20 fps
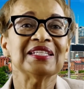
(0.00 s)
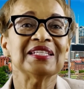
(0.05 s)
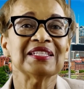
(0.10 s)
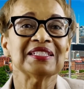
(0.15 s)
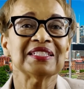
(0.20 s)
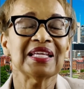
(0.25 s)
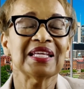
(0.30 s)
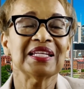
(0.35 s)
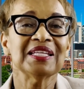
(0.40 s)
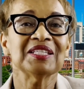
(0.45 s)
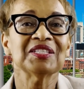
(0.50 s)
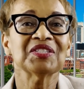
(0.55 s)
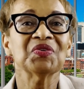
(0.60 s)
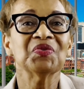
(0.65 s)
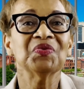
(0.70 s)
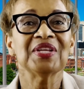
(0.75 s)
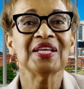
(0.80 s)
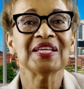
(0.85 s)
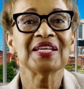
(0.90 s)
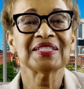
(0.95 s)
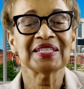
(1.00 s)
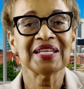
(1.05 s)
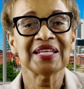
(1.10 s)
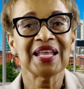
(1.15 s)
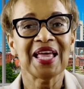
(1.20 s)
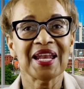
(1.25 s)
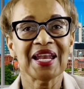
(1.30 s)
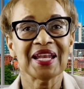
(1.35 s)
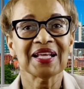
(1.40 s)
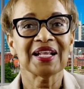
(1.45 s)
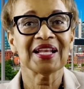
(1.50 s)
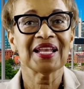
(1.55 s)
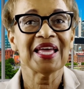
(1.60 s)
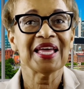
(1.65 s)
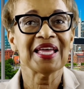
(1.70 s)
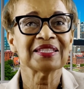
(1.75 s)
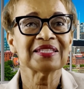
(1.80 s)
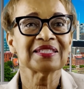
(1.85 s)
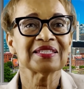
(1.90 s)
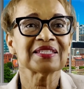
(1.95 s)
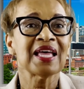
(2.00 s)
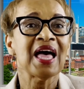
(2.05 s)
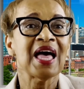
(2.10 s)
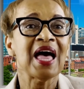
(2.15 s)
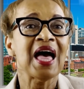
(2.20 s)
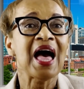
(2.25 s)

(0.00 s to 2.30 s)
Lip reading: to Sunday School Lesson at a Glance.